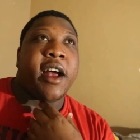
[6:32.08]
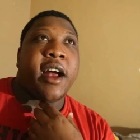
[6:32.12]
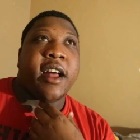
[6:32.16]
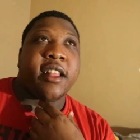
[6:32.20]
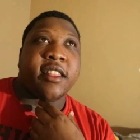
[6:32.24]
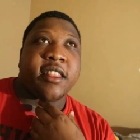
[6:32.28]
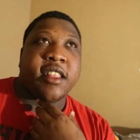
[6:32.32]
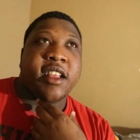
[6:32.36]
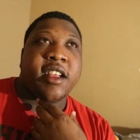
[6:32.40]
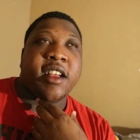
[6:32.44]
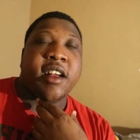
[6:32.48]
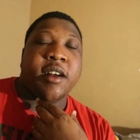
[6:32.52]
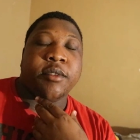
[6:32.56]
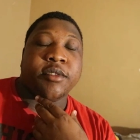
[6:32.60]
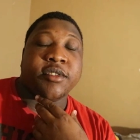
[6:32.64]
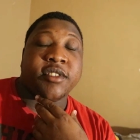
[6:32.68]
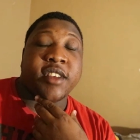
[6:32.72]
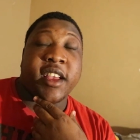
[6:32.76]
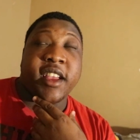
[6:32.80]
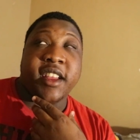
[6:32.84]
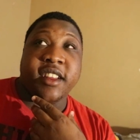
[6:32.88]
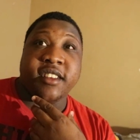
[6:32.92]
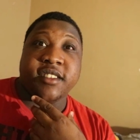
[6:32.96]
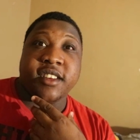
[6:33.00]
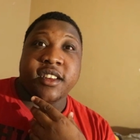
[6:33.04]
I think I was
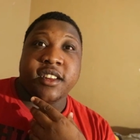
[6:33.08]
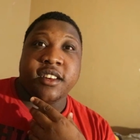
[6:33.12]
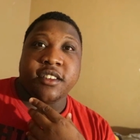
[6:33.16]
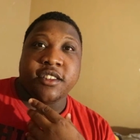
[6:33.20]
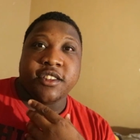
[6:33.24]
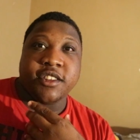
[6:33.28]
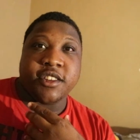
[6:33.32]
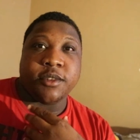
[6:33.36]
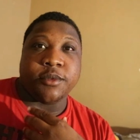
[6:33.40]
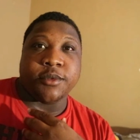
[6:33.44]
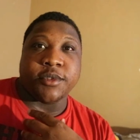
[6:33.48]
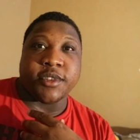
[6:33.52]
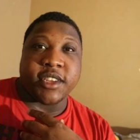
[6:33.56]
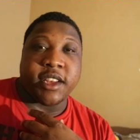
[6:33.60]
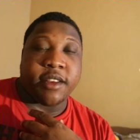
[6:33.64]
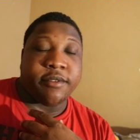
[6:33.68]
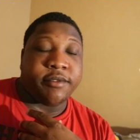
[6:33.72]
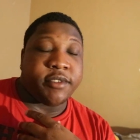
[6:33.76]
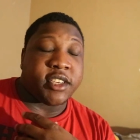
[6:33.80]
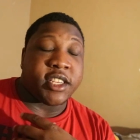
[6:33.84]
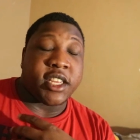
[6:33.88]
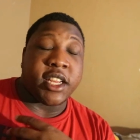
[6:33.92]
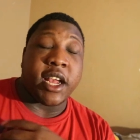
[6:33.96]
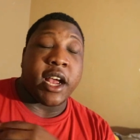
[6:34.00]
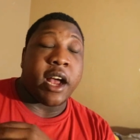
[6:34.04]
18 and she was
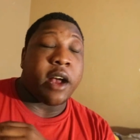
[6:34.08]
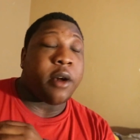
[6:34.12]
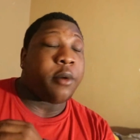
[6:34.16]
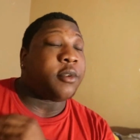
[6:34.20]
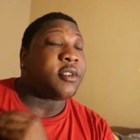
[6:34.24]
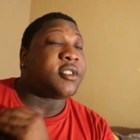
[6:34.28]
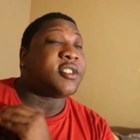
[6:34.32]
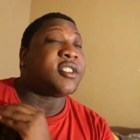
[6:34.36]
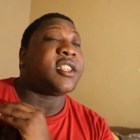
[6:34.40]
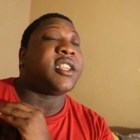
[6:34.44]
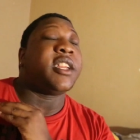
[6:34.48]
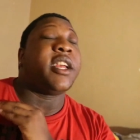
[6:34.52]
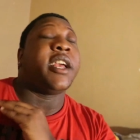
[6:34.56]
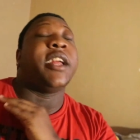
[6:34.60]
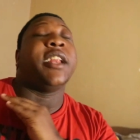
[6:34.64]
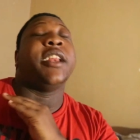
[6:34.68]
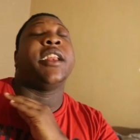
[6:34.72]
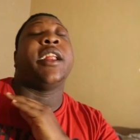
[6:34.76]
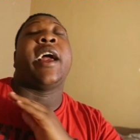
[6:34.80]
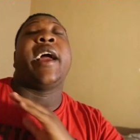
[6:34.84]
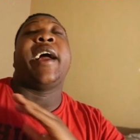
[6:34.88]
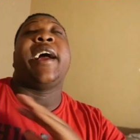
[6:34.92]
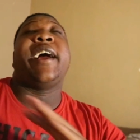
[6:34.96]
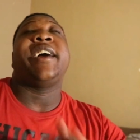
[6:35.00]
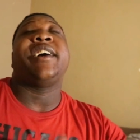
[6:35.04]
17. I was
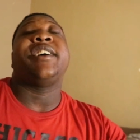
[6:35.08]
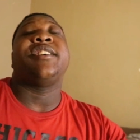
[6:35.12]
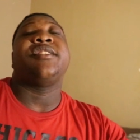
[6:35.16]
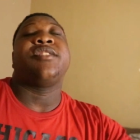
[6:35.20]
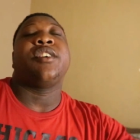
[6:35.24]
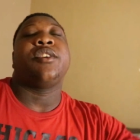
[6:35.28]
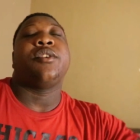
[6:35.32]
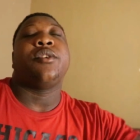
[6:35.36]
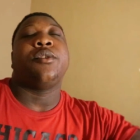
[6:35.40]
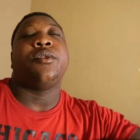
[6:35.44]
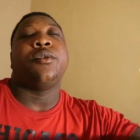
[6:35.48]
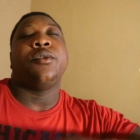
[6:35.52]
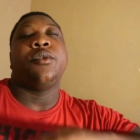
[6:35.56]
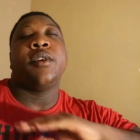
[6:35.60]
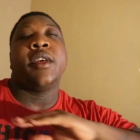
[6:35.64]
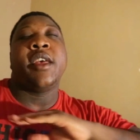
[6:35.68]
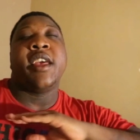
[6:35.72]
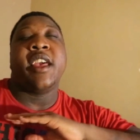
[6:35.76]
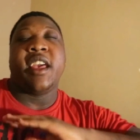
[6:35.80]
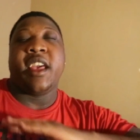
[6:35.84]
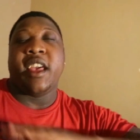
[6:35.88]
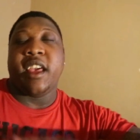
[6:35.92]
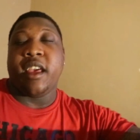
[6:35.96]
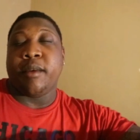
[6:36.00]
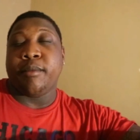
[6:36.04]
an asshole,
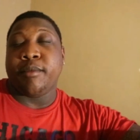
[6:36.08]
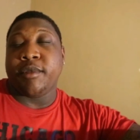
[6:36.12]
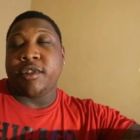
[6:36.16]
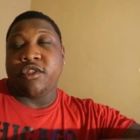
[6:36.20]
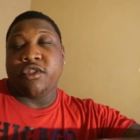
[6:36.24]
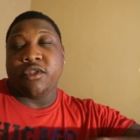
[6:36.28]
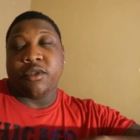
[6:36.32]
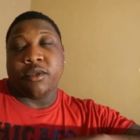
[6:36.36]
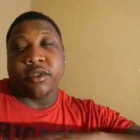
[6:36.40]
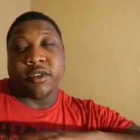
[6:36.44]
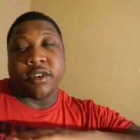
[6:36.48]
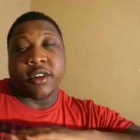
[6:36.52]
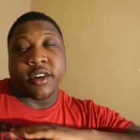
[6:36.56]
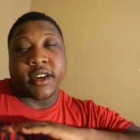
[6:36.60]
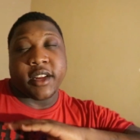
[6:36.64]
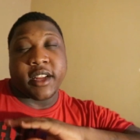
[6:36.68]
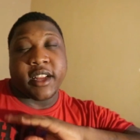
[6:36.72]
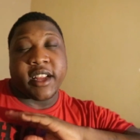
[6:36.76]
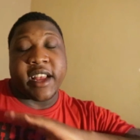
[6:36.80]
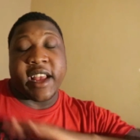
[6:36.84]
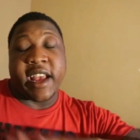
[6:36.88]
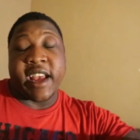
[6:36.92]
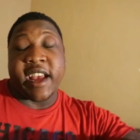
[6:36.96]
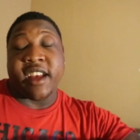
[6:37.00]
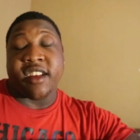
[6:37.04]
immature
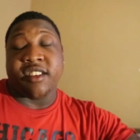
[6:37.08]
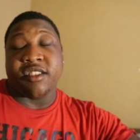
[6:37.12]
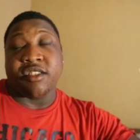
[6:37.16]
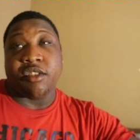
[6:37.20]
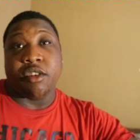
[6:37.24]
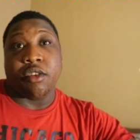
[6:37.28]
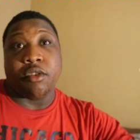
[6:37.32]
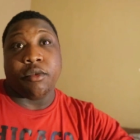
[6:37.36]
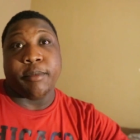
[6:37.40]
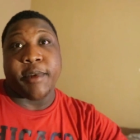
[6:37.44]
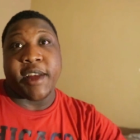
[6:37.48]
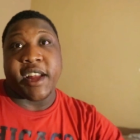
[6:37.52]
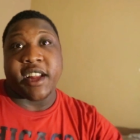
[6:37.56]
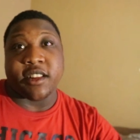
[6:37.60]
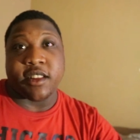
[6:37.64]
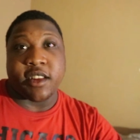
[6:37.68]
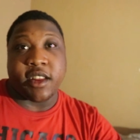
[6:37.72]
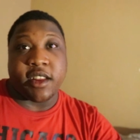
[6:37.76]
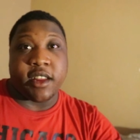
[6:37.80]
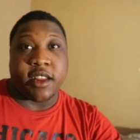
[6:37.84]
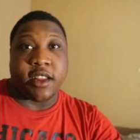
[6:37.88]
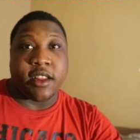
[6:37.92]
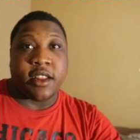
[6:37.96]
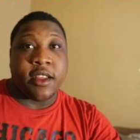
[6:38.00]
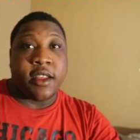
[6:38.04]
asshole back
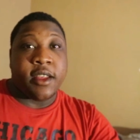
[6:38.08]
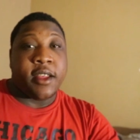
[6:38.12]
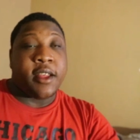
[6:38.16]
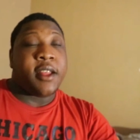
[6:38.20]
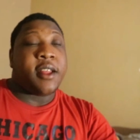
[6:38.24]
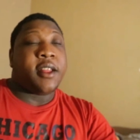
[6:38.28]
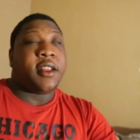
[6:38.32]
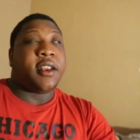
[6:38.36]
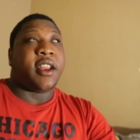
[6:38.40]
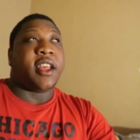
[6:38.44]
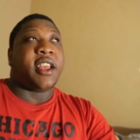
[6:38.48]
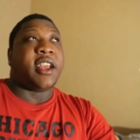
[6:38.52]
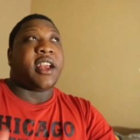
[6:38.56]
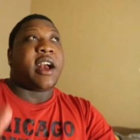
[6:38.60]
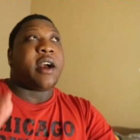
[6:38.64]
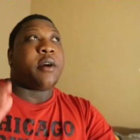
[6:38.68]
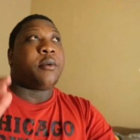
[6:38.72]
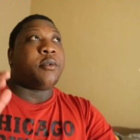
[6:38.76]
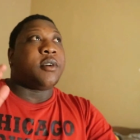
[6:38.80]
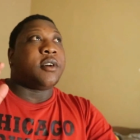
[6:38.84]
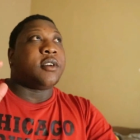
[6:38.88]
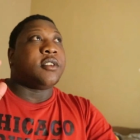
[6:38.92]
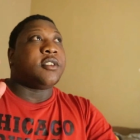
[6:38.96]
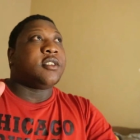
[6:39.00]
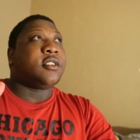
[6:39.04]
then. Like I
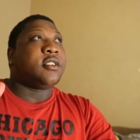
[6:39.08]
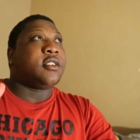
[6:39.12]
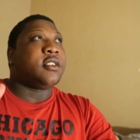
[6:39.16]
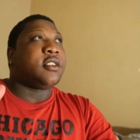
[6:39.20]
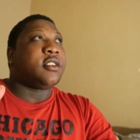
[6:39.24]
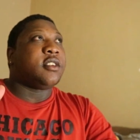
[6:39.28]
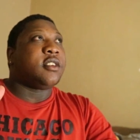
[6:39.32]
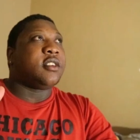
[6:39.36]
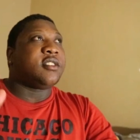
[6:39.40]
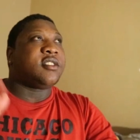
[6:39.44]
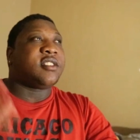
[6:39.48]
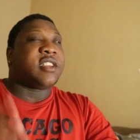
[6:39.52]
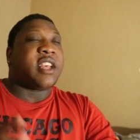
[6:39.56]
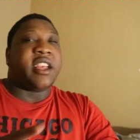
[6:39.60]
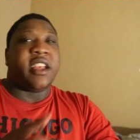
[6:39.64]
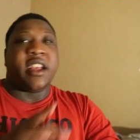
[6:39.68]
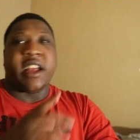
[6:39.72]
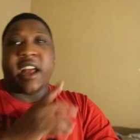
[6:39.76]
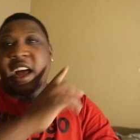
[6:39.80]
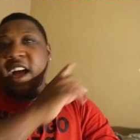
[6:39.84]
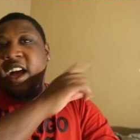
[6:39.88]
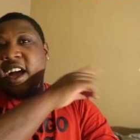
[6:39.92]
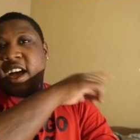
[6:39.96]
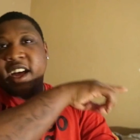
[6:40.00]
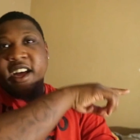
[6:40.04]
would say,
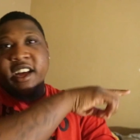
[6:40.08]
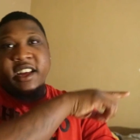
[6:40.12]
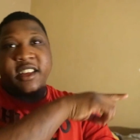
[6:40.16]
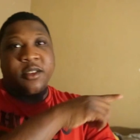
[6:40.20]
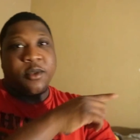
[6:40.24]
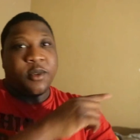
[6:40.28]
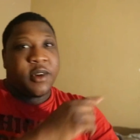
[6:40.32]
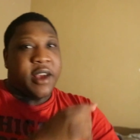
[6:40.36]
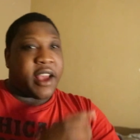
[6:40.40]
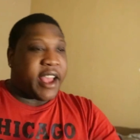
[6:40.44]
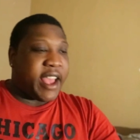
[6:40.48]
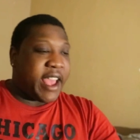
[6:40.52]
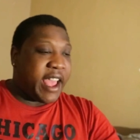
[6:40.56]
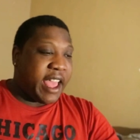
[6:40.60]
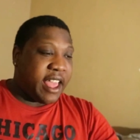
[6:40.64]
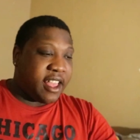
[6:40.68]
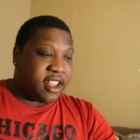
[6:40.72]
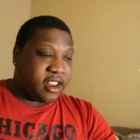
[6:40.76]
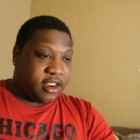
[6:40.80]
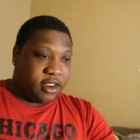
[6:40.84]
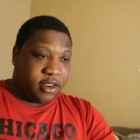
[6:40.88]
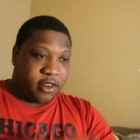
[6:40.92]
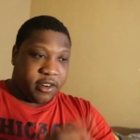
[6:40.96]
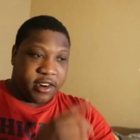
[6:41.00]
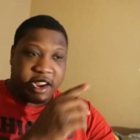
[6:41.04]
haha, you got
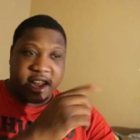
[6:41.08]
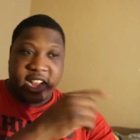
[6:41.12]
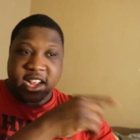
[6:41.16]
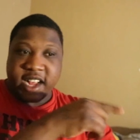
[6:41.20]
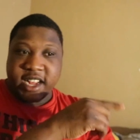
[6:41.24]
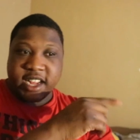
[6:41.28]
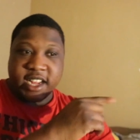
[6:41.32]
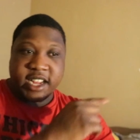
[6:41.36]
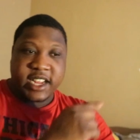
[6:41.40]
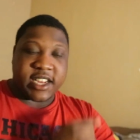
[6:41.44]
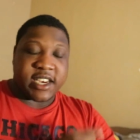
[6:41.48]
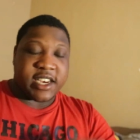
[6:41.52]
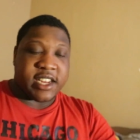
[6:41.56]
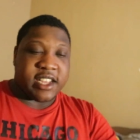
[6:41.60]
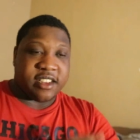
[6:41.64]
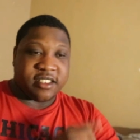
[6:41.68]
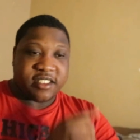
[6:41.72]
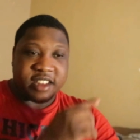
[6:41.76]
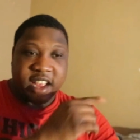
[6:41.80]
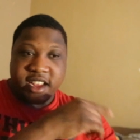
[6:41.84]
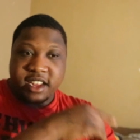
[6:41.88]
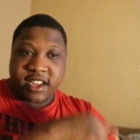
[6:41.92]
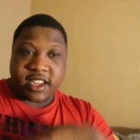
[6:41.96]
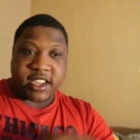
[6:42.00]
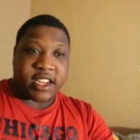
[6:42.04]
acne, or haha
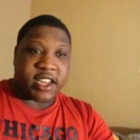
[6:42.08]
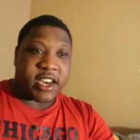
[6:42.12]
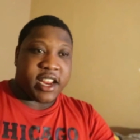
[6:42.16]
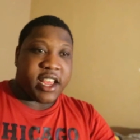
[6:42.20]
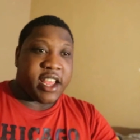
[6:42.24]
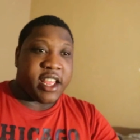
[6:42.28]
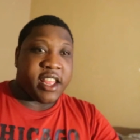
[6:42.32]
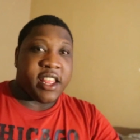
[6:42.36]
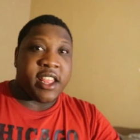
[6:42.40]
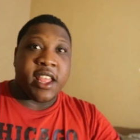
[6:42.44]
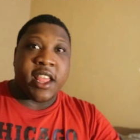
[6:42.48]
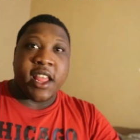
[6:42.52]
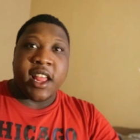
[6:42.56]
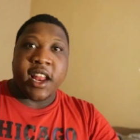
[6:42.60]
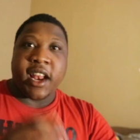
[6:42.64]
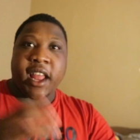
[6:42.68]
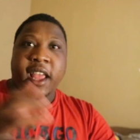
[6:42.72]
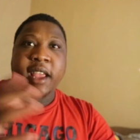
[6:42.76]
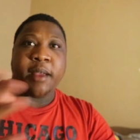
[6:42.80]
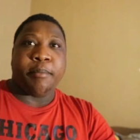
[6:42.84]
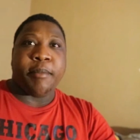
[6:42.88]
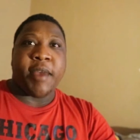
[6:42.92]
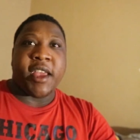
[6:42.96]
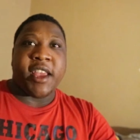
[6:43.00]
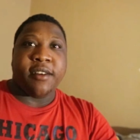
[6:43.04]
this, haha that,
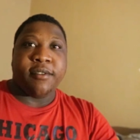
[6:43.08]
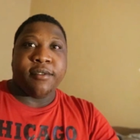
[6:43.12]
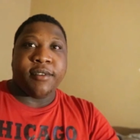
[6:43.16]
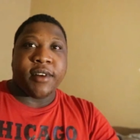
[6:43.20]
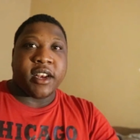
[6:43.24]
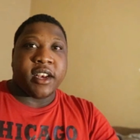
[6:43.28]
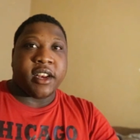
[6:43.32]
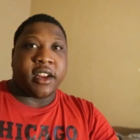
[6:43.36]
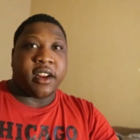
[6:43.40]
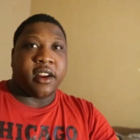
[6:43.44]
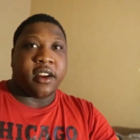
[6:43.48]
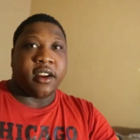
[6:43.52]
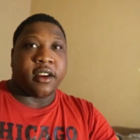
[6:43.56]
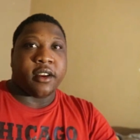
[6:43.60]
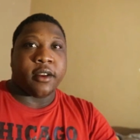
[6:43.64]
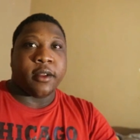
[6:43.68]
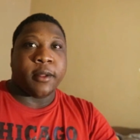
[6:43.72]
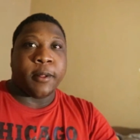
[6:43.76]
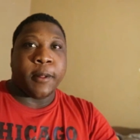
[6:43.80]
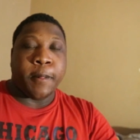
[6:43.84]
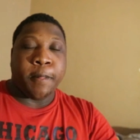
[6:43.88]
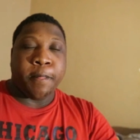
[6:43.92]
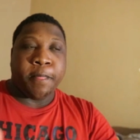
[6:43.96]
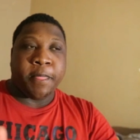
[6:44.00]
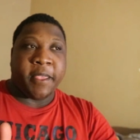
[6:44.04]
like make fun of her.
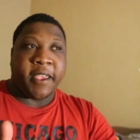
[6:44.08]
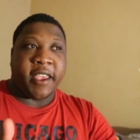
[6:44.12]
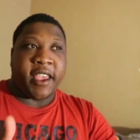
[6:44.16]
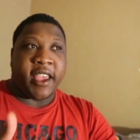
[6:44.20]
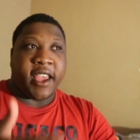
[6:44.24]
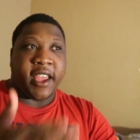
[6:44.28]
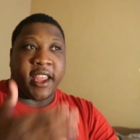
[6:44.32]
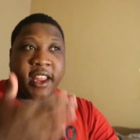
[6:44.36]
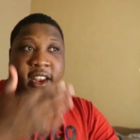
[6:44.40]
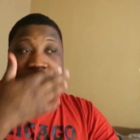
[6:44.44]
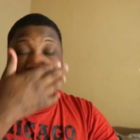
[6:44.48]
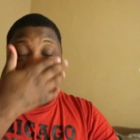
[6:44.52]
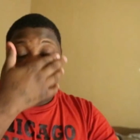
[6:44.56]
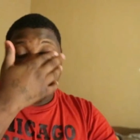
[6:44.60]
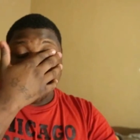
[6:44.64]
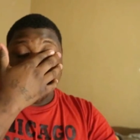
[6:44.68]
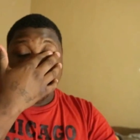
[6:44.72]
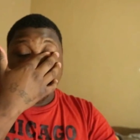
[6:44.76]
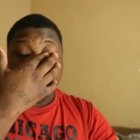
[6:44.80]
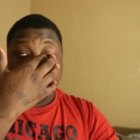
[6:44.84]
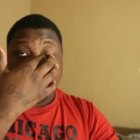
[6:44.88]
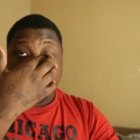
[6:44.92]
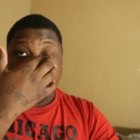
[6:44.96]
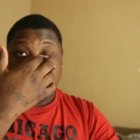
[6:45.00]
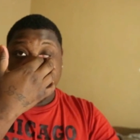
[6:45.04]
And
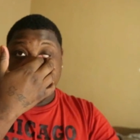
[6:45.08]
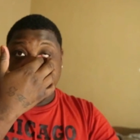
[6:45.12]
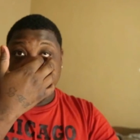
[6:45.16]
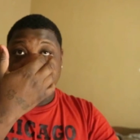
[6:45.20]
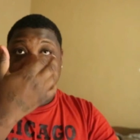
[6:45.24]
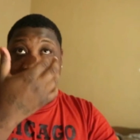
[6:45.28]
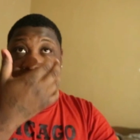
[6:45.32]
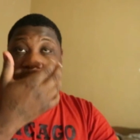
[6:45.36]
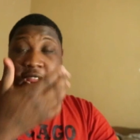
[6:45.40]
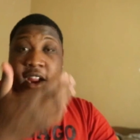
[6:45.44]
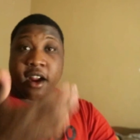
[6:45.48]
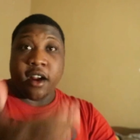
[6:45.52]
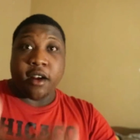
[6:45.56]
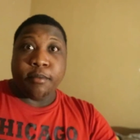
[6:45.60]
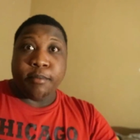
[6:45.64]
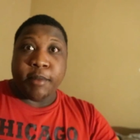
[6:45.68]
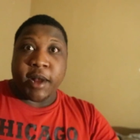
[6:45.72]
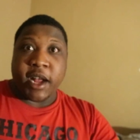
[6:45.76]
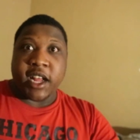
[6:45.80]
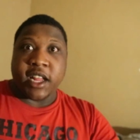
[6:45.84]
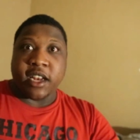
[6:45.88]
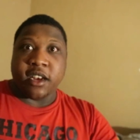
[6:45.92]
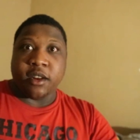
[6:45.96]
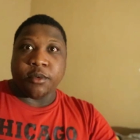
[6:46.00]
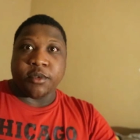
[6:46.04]
in her
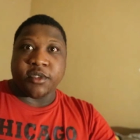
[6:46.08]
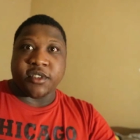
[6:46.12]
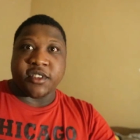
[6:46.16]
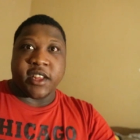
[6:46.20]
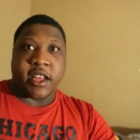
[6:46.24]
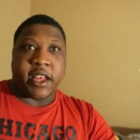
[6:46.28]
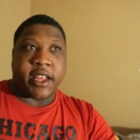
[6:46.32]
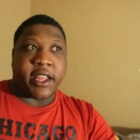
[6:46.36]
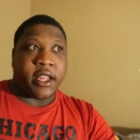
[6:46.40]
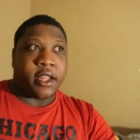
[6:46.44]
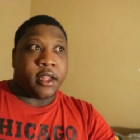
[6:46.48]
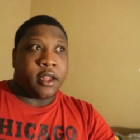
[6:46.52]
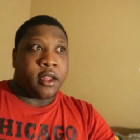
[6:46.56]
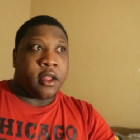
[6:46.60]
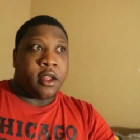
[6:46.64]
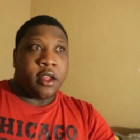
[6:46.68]
mind, it was like,